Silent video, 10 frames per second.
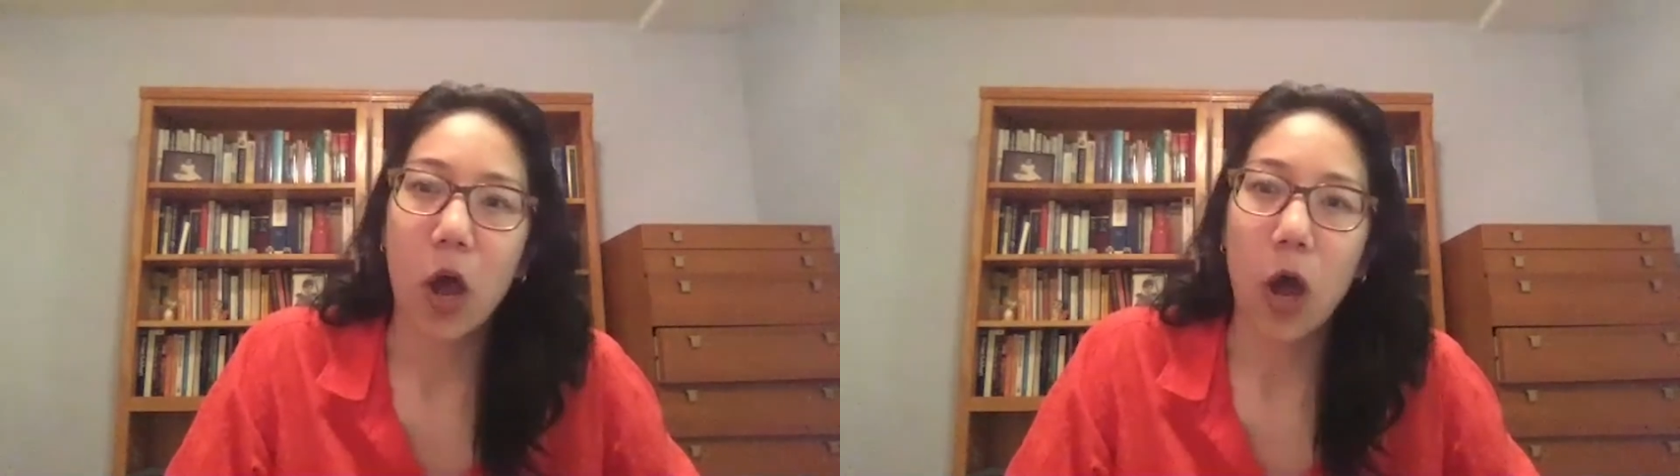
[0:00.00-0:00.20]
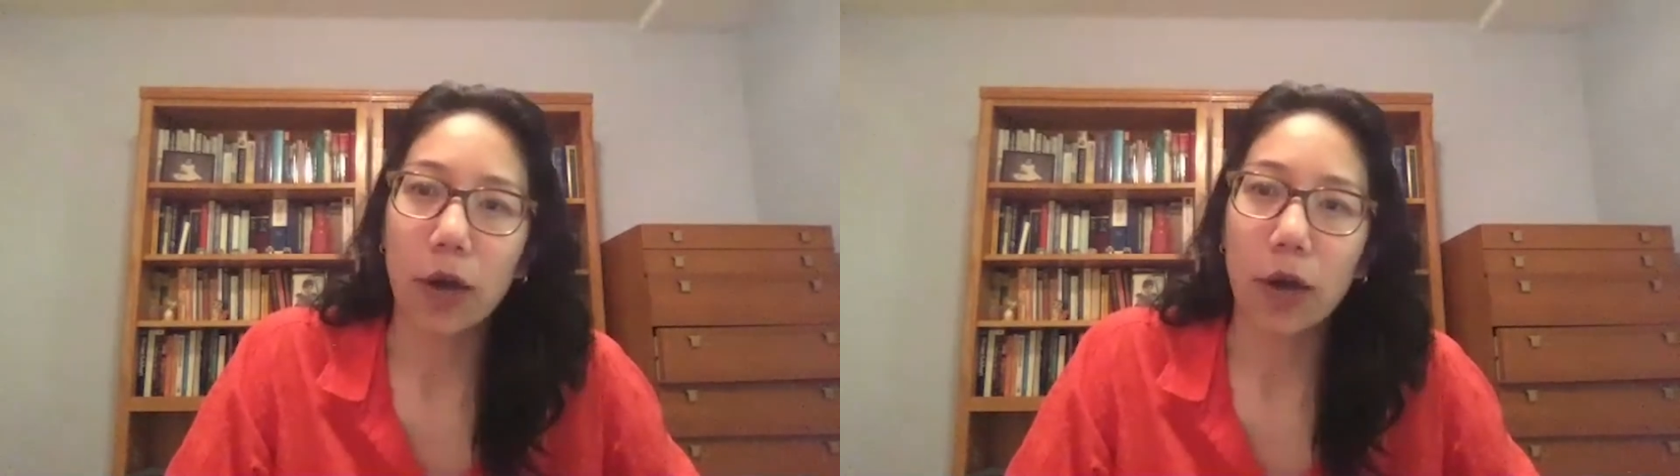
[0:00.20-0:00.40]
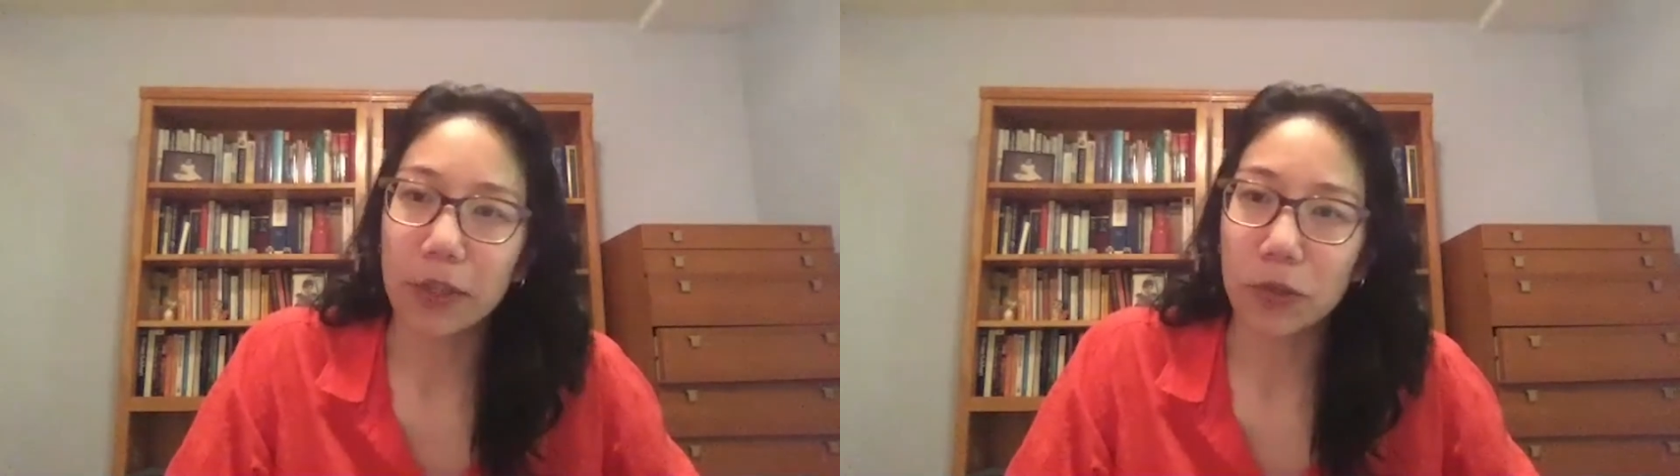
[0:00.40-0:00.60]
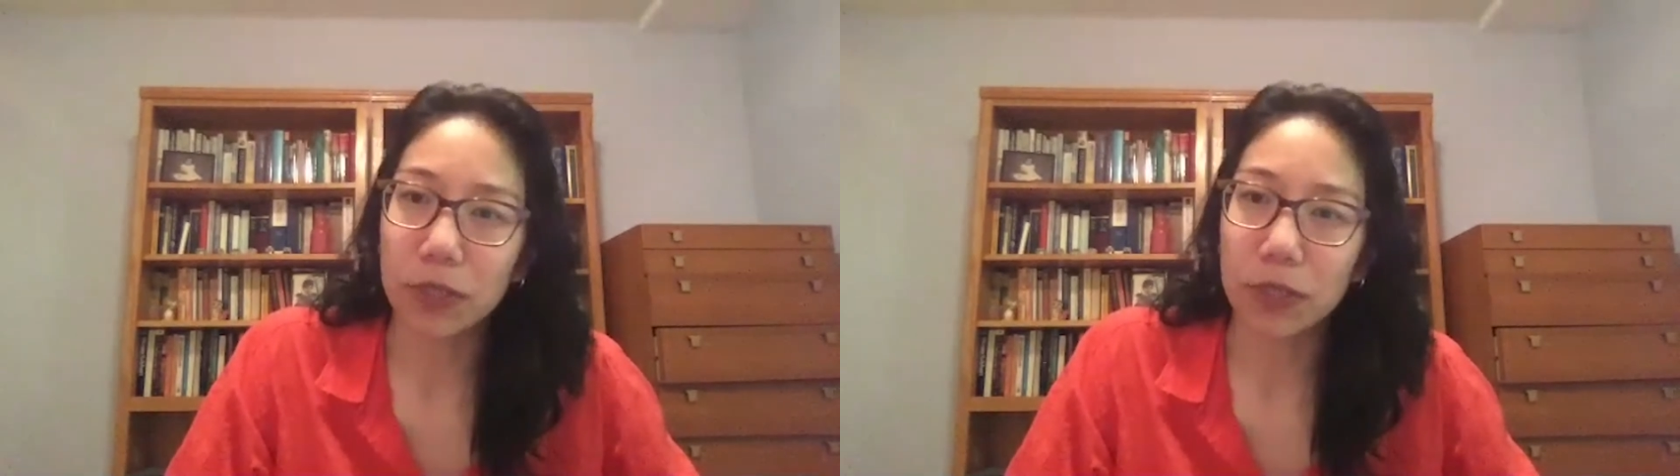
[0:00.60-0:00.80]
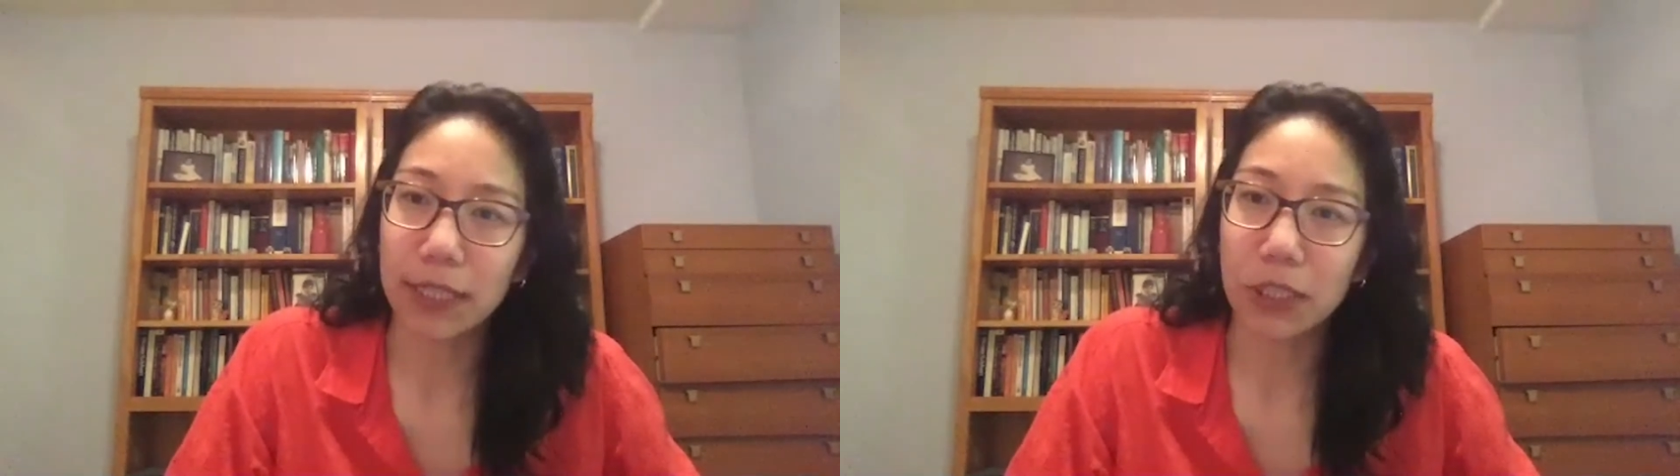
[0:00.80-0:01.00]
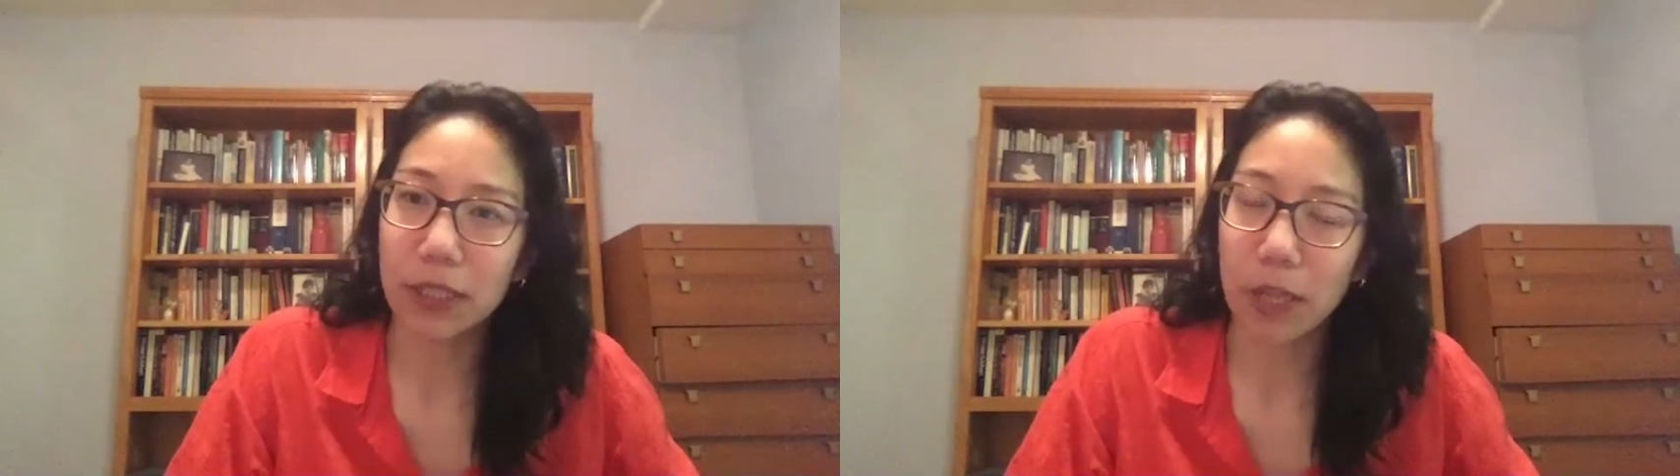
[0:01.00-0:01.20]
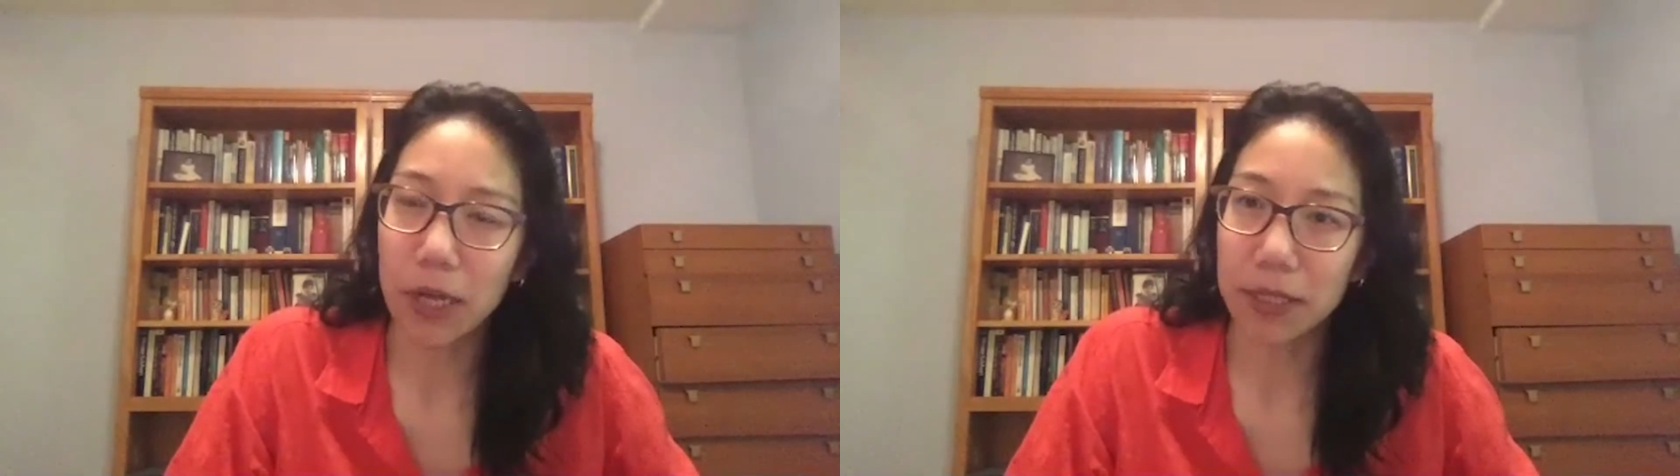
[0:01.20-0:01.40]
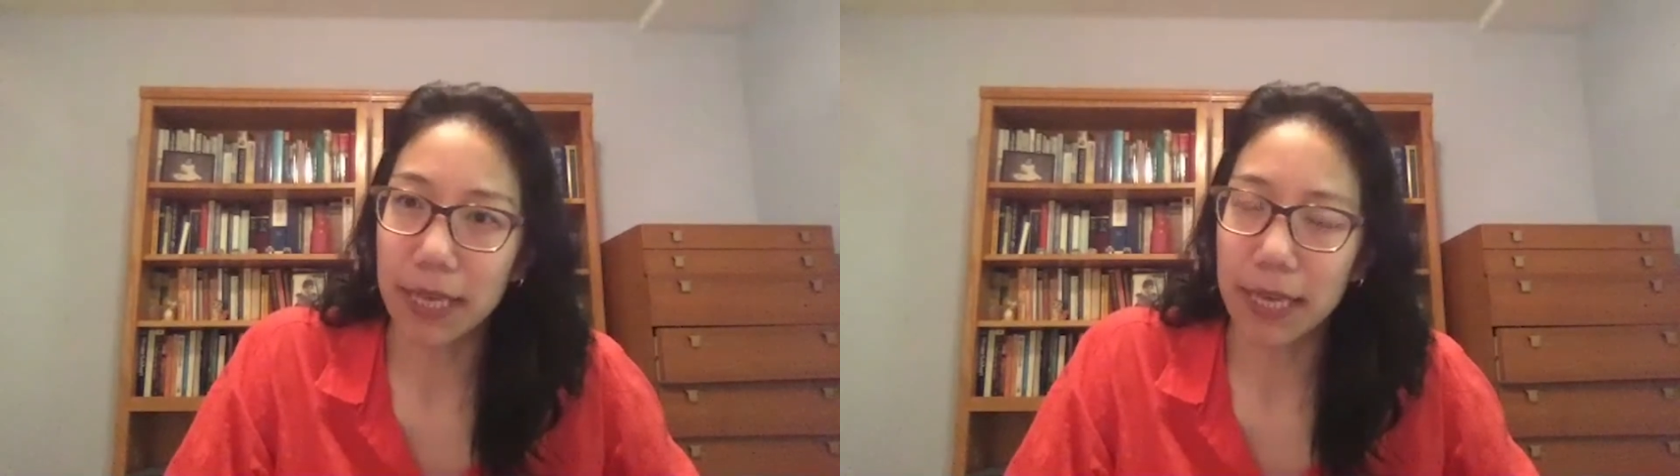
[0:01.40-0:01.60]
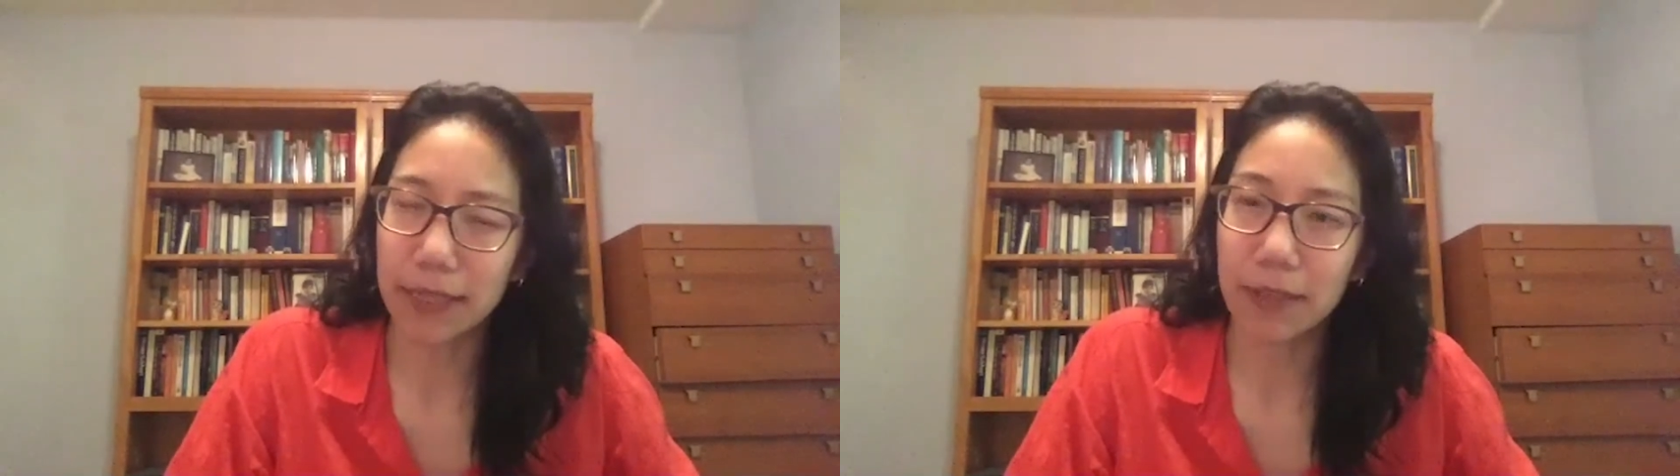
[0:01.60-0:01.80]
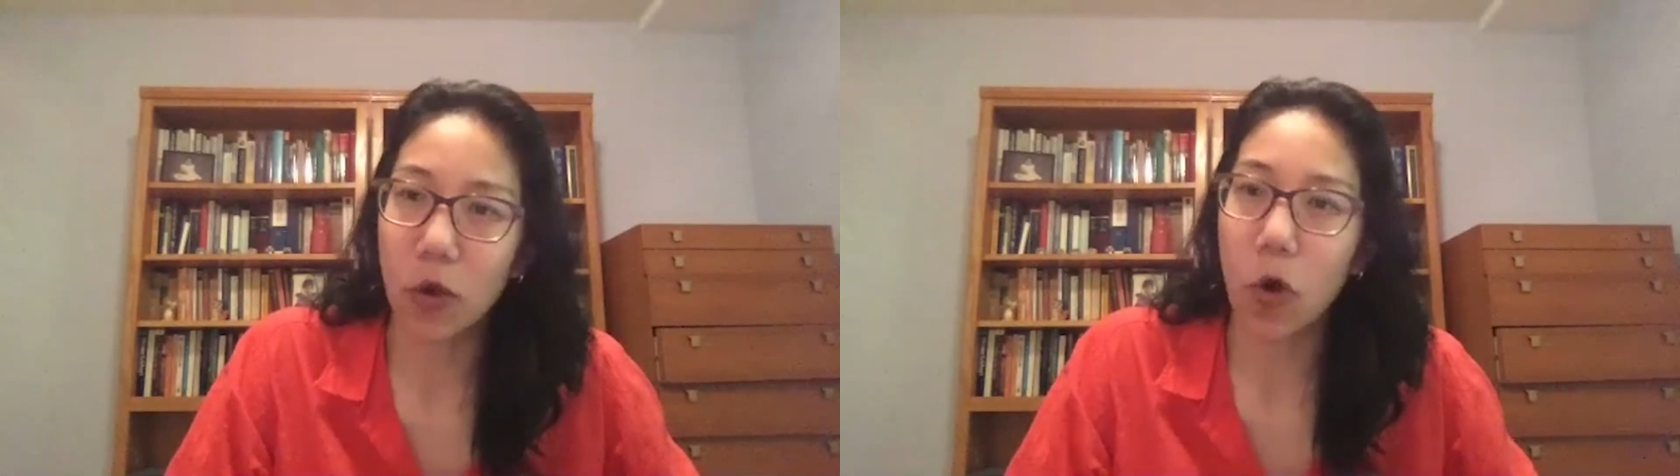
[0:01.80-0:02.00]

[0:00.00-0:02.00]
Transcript: our naturalization law says